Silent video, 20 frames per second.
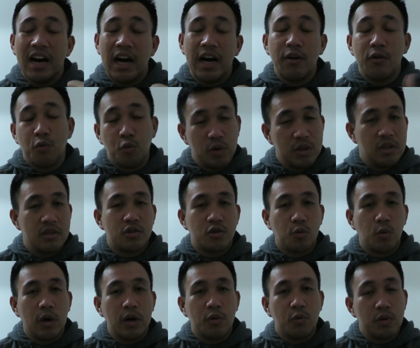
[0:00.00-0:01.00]
uh, with the
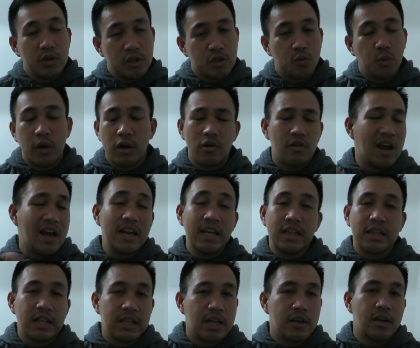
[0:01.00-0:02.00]
sweat with the sweater
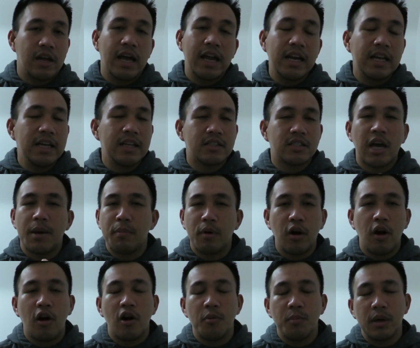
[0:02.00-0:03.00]
anything that any type
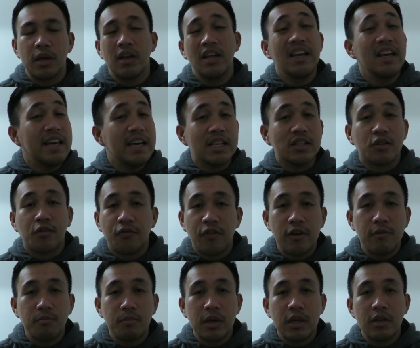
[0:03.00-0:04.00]
of garment is
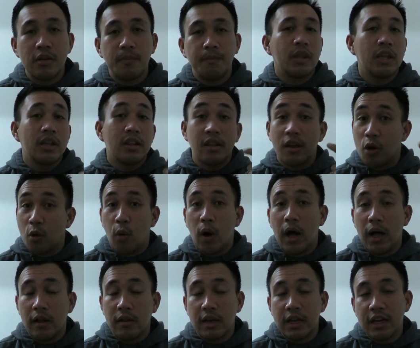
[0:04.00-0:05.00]
fitment the
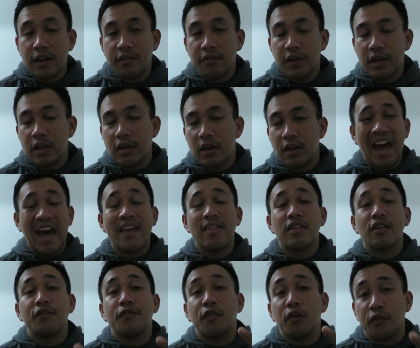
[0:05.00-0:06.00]
quality of it
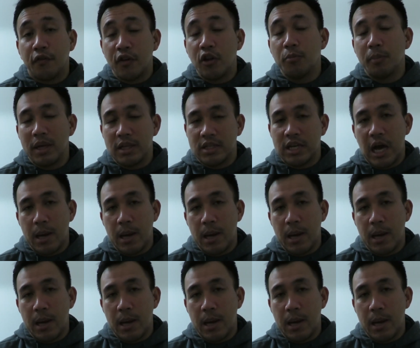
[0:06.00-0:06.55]
and the fulfillment